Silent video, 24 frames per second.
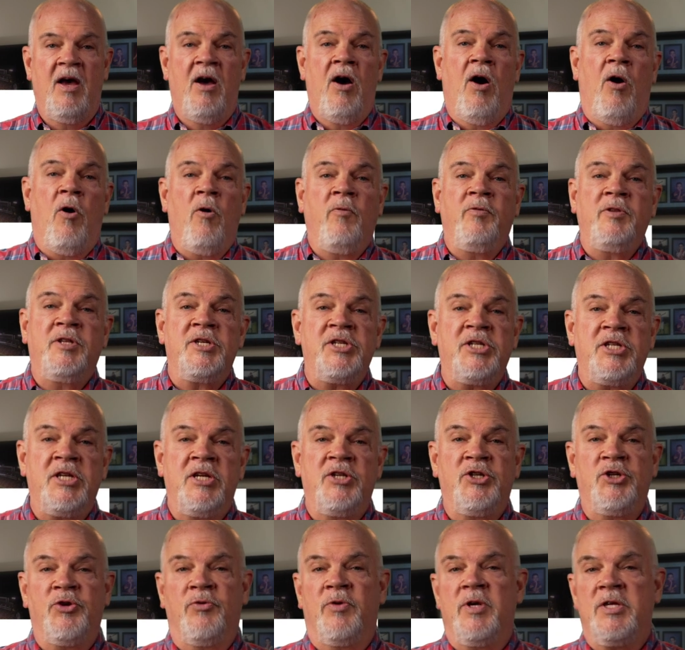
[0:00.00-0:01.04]
Over the
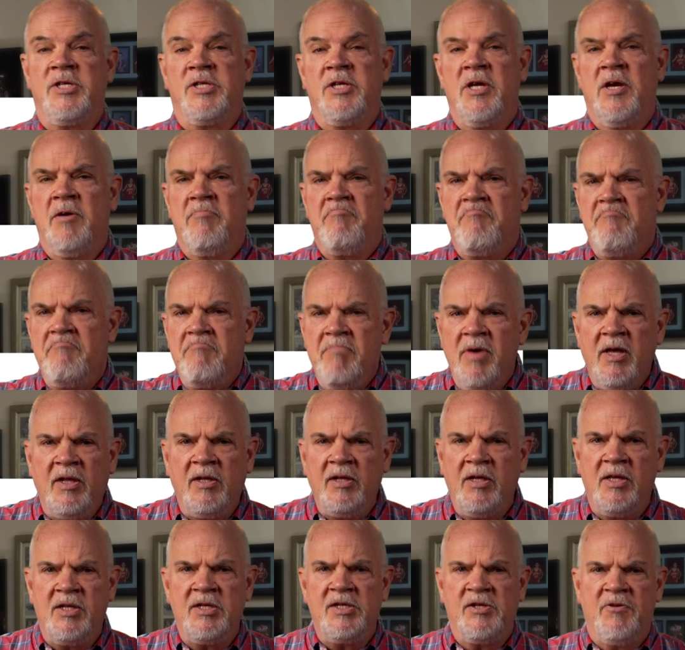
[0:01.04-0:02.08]
centuries,
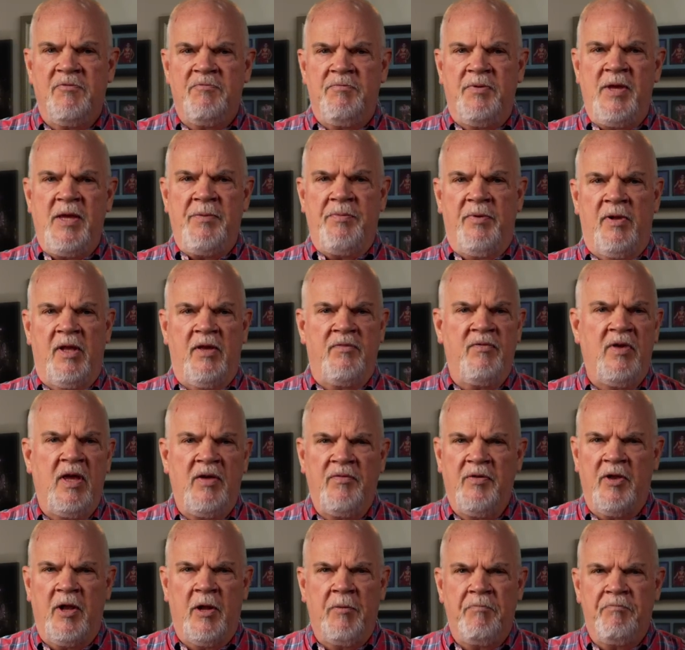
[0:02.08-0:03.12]
millions of people have
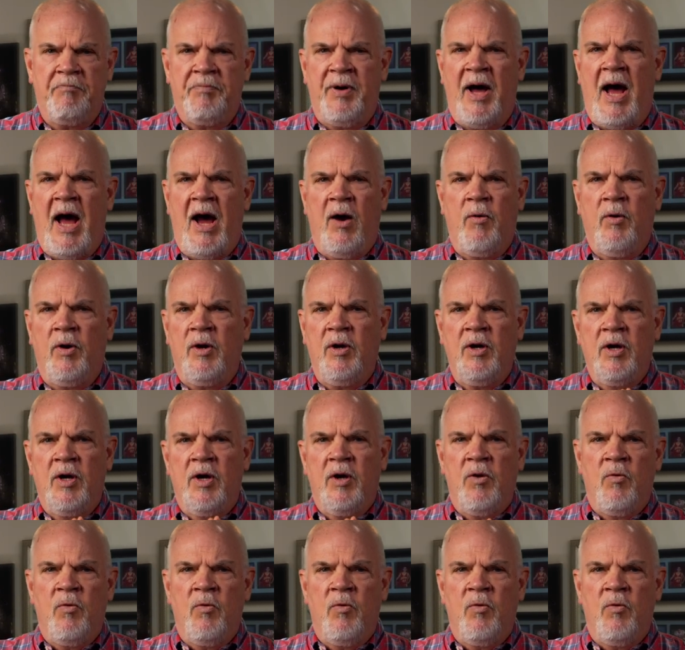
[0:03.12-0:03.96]
given up power,